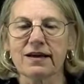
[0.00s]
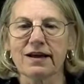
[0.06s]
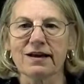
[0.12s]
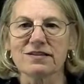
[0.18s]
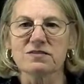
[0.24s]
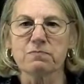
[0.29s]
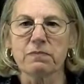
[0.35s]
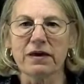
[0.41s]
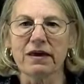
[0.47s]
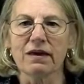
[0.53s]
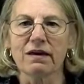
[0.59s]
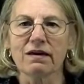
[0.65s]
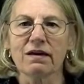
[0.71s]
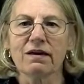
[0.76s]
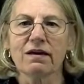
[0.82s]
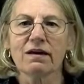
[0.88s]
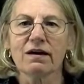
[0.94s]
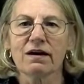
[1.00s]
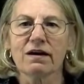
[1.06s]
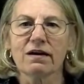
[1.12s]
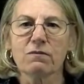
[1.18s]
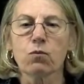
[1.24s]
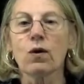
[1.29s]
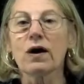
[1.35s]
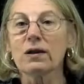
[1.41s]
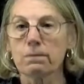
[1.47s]
as being
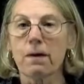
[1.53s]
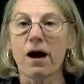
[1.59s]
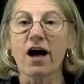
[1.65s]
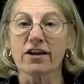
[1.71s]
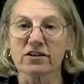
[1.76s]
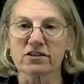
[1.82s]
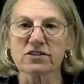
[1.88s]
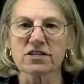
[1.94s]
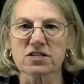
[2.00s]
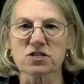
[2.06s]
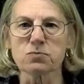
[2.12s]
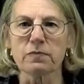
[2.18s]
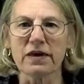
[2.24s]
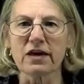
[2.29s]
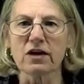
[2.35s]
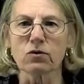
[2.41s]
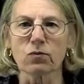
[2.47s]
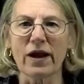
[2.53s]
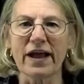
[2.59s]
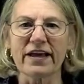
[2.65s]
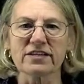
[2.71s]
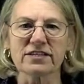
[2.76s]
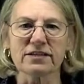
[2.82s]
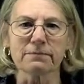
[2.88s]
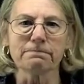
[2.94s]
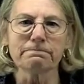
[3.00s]
well modeled as being
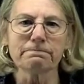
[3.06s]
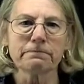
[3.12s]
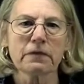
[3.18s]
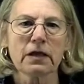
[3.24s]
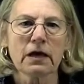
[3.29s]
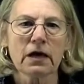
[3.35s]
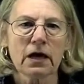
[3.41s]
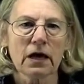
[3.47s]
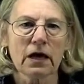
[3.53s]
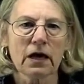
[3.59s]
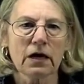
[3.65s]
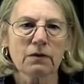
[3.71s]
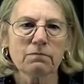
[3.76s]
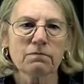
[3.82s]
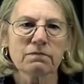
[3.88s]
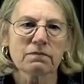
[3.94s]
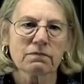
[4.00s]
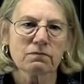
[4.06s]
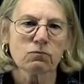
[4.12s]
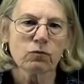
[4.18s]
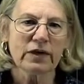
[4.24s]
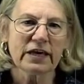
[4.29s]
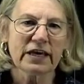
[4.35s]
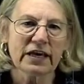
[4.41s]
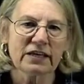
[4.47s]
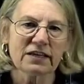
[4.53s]
random.
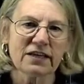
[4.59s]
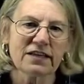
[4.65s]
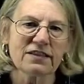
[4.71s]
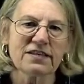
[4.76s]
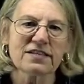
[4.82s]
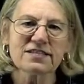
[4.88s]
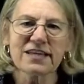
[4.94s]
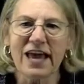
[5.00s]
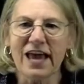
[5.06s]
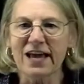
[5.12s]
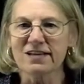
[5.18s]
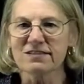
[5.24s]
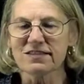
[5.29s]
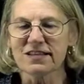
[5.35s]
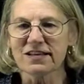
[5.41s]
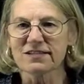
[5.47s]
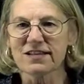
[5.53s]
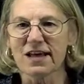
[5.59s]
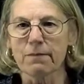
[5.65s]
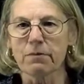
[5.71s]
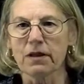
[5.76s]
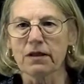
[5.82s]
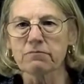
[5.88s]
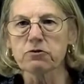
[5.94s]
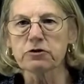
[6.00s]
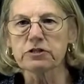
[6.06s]
We can, in this case, the
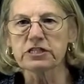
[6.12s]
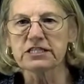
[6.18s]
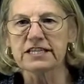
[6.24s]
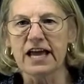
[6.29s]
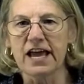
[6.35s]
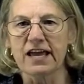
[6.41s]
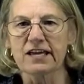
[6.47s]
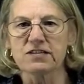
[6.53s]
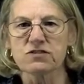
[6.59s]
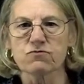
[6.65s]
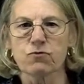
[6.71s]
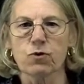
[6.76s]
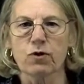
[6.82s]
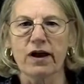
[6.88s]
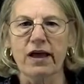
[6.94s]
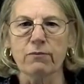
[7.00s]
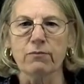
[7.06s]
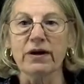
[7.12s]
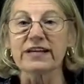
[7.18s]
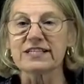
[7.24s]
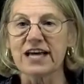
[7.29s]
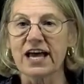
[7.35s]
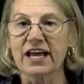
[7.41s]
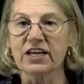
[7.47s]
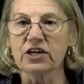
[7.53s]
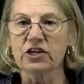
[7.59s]
example I'm going to take is for a
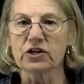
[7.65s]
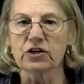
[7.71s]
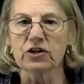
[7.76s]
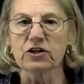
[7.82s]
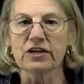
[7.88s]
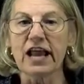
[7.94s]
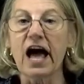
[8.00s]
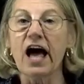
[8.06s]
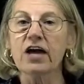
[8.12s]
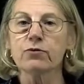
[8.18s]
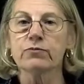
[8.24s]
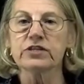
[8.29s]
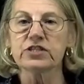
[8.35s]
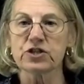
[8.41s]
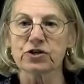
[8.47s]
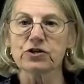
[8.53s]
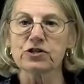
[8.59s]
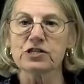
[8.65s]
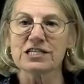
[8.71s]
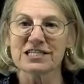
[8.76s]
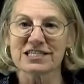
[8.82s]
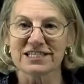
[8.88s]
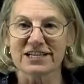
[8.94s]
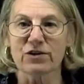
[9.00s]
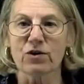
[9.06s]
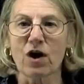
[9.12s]
rectangular non-return to
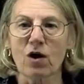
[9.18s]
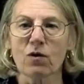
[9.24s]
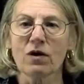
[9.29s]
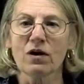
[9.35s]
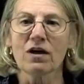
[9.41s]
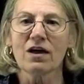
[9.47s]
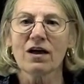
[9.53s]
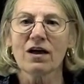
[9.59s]
zero